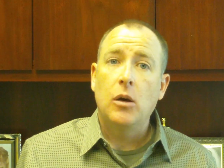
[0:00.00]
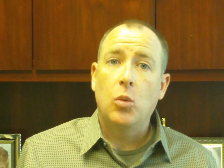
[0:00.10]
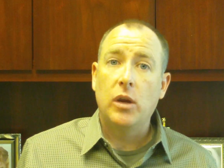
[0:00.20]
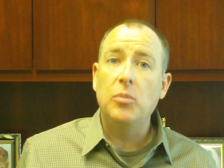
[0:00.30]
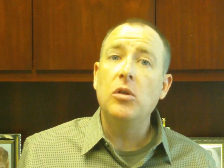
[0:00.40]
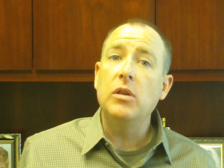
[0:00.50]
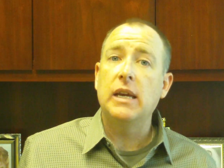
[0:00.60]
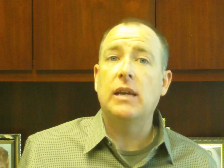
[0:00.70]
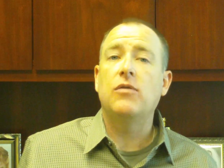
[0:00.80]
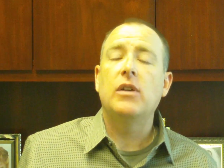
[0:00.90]
We
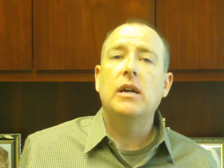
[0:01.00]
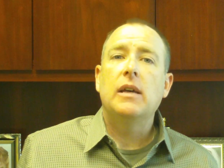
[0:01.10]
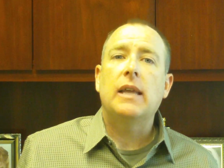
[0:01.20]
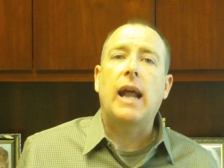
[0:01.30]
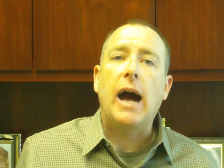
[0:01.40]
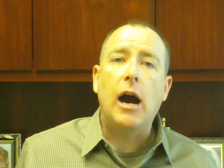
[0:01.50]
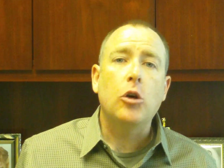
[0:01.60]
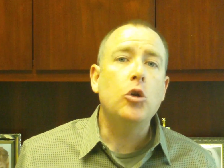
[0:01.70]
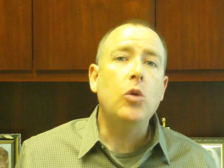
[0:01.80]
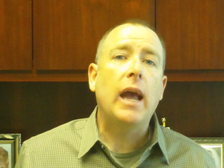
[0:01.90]
believe that
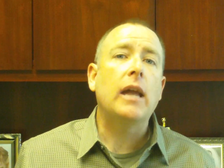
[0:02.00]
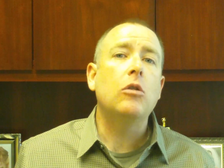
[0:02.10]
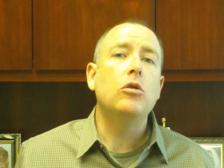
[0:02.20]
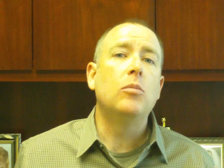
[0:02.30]
how you handle